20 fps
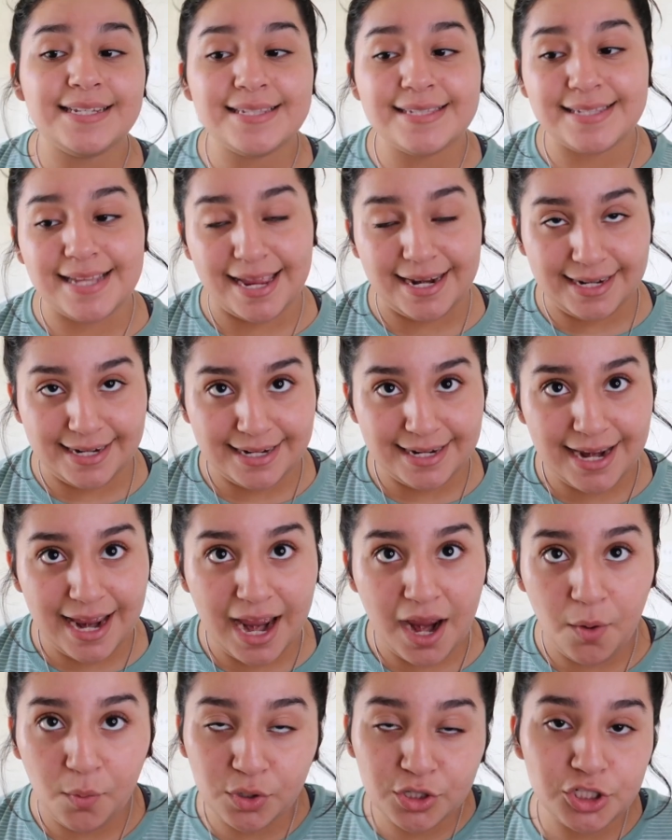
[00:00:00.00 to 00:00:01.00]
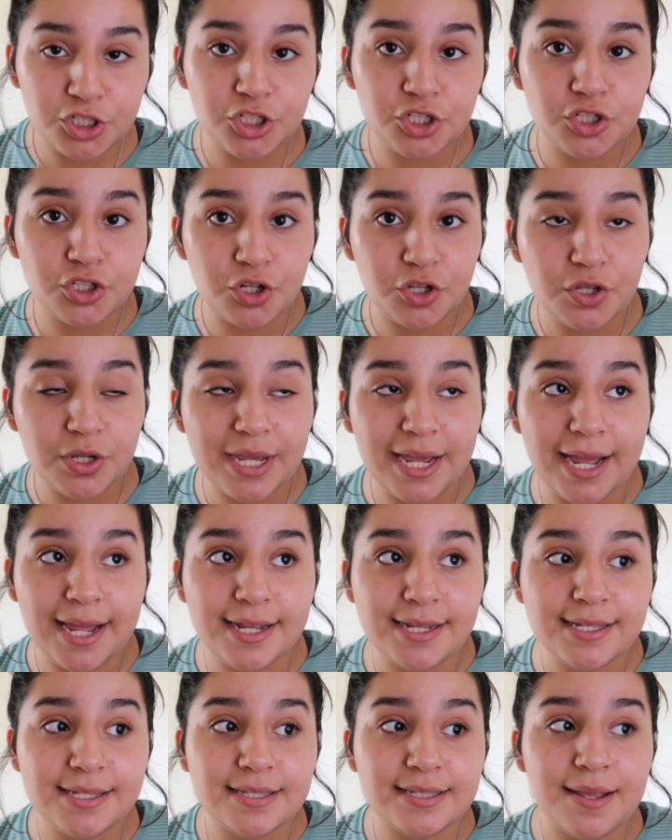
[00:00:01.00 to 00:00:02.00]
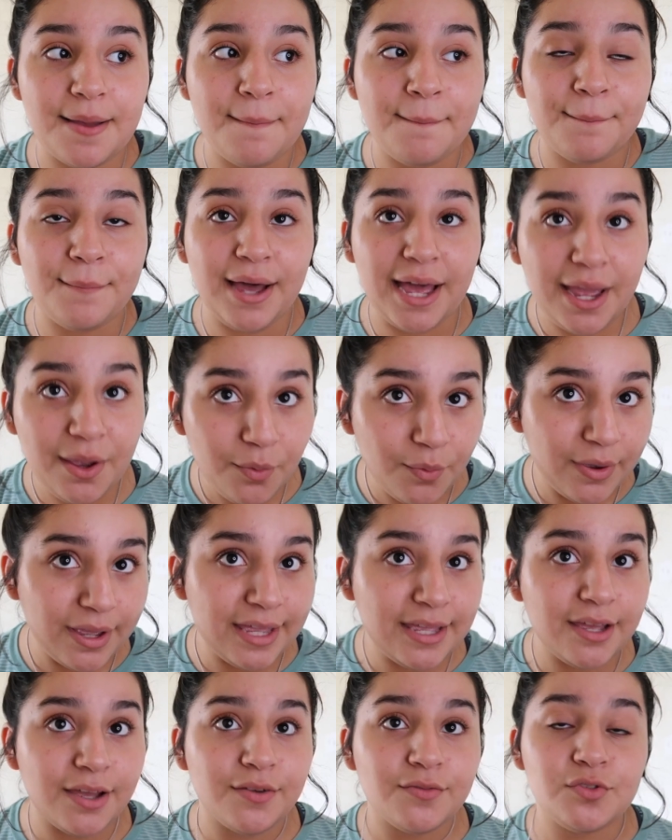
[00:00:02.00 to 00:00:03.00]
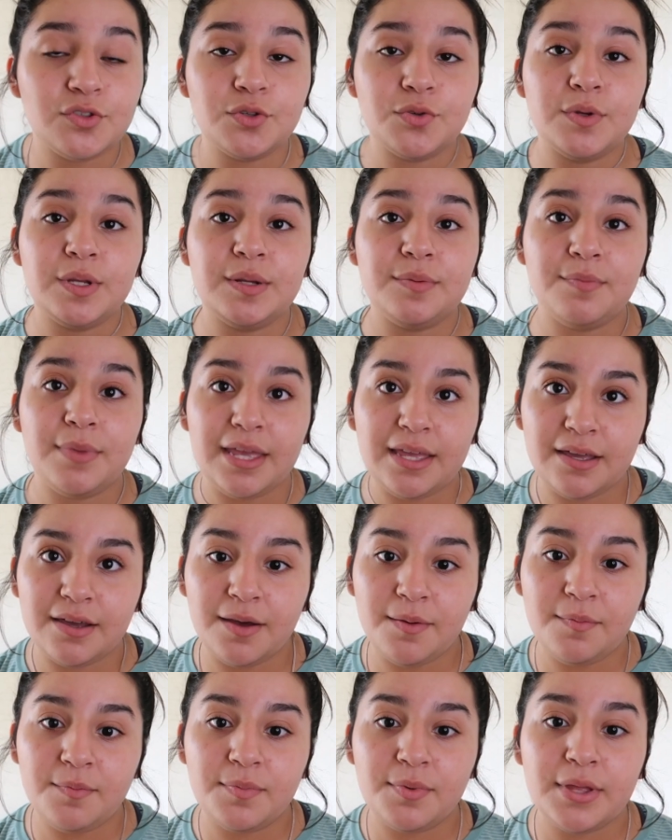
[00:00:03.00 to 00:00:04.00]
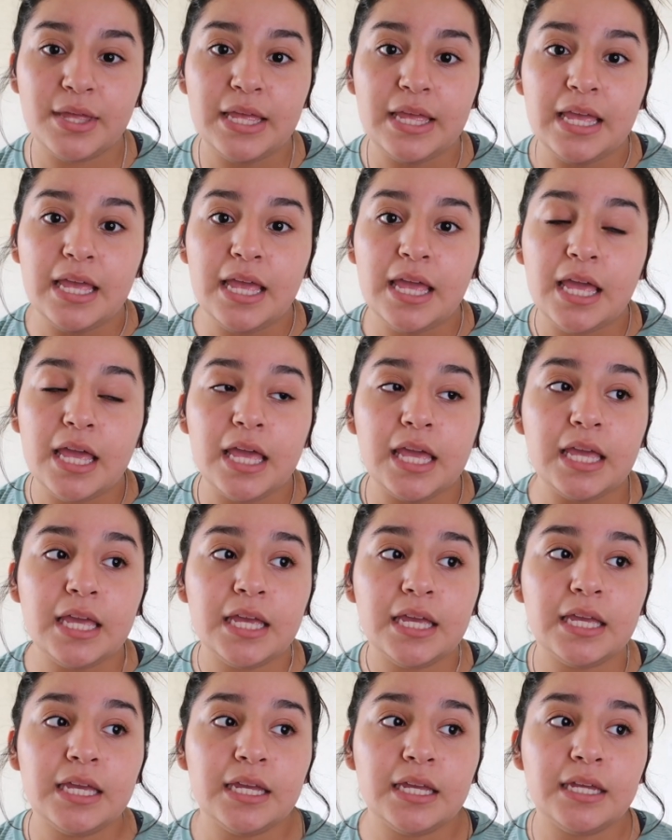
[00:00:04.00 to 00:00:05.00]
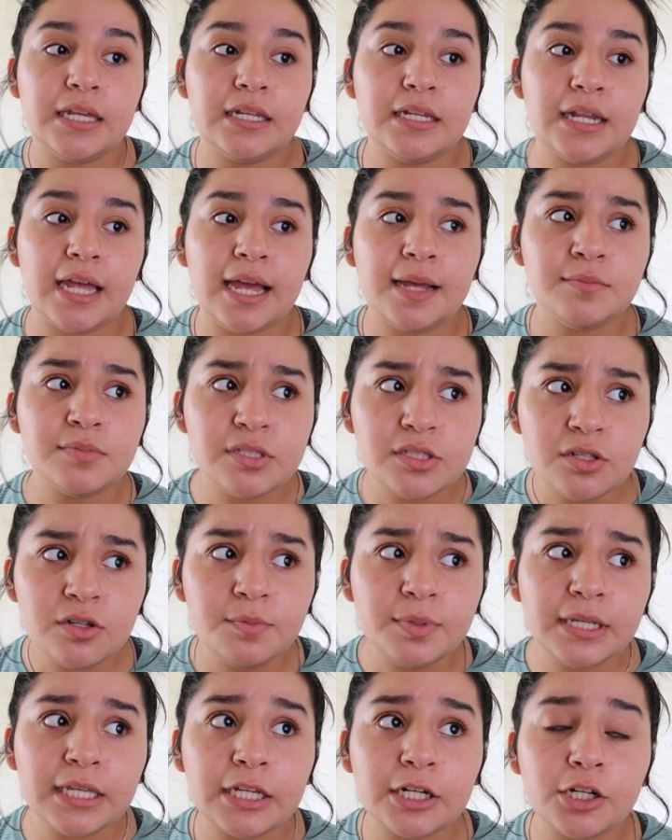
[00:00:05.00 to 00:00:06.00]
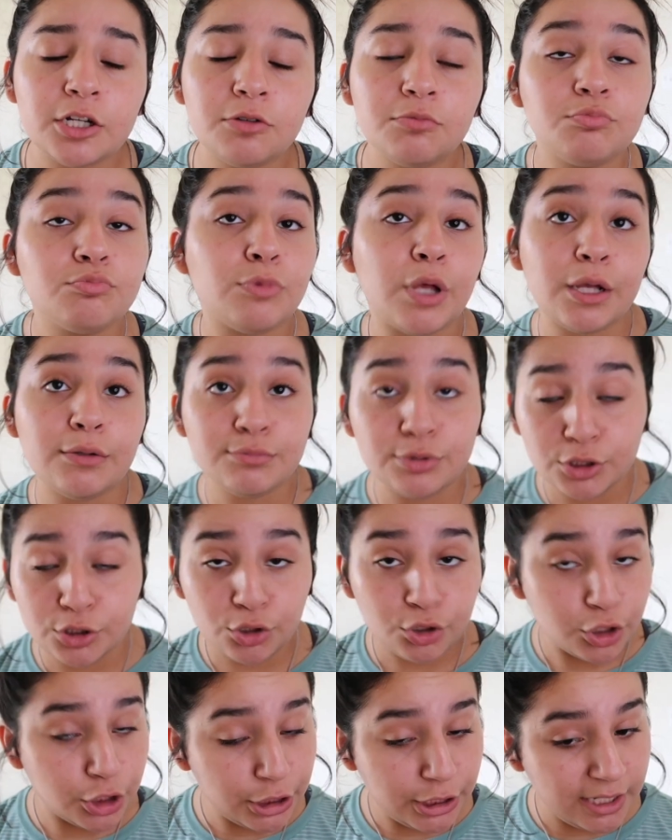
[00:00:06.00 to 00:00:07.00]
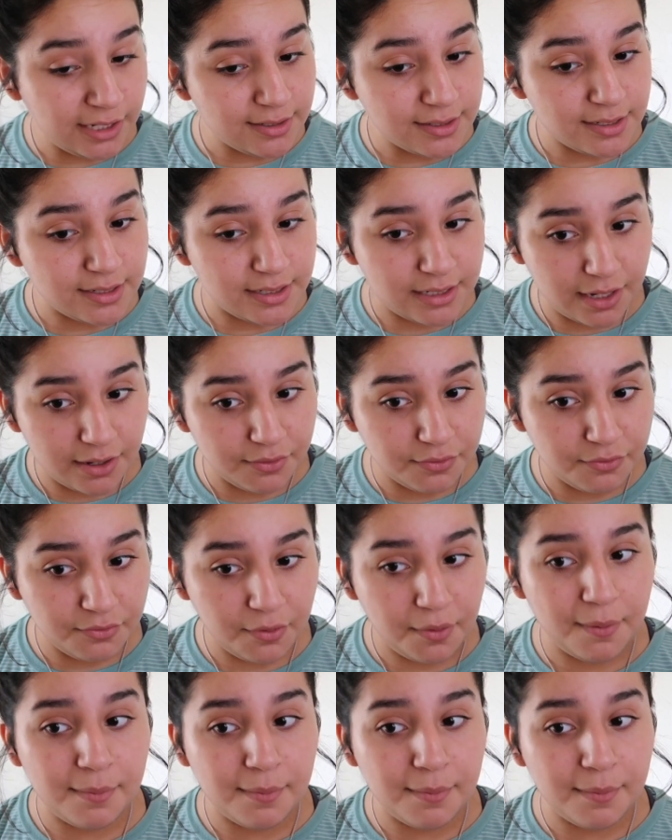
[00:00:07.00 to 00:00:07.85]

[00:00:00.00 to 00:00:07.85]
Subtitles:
decided I wanted to show you guys my way of doing makeup. And I'm still a beginner. I'm still learning stuff,